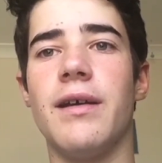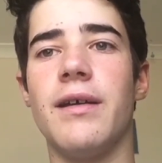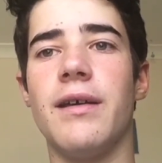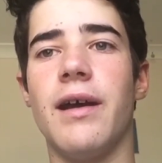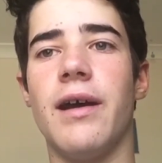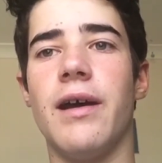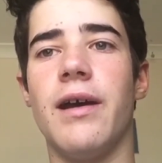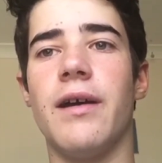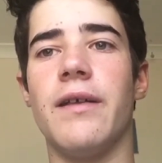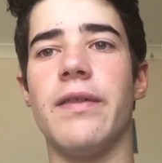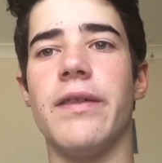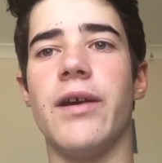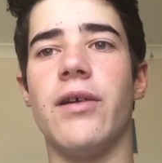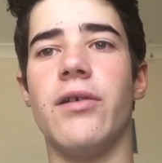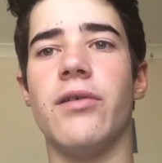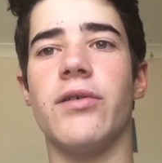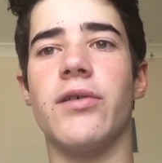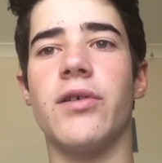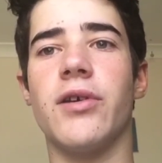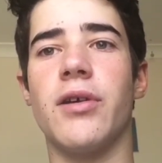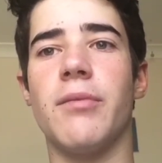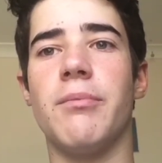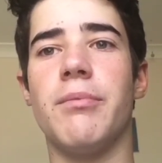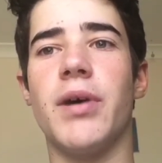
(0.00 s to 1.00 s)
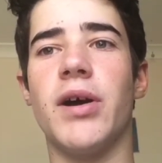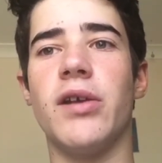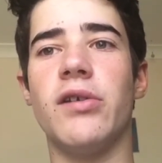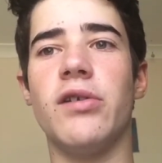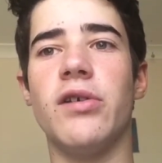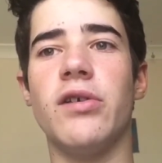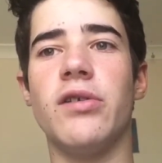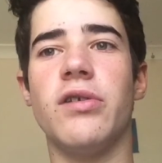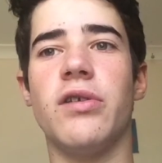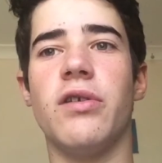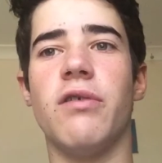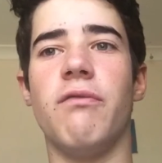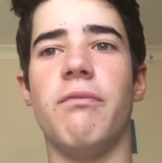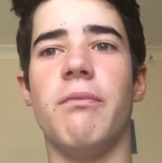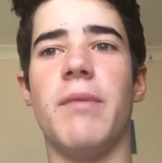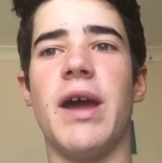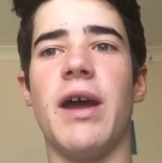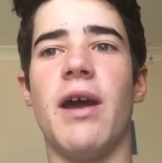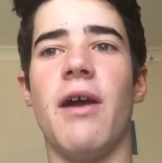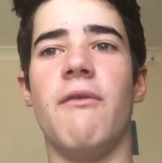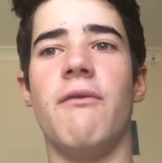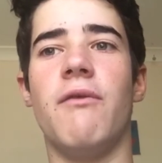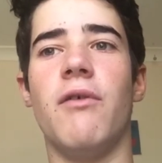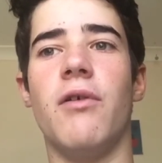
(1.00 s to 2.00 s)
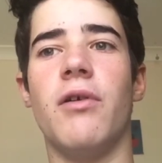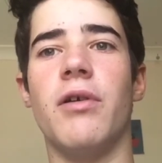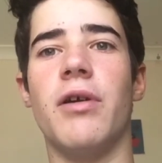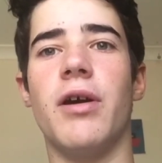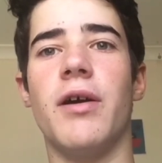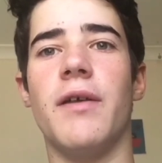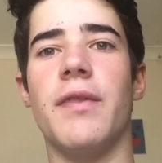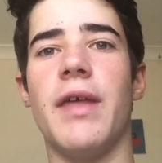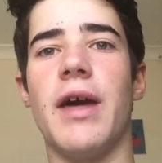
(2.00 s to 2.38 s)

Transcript: There was an abundance of megafauna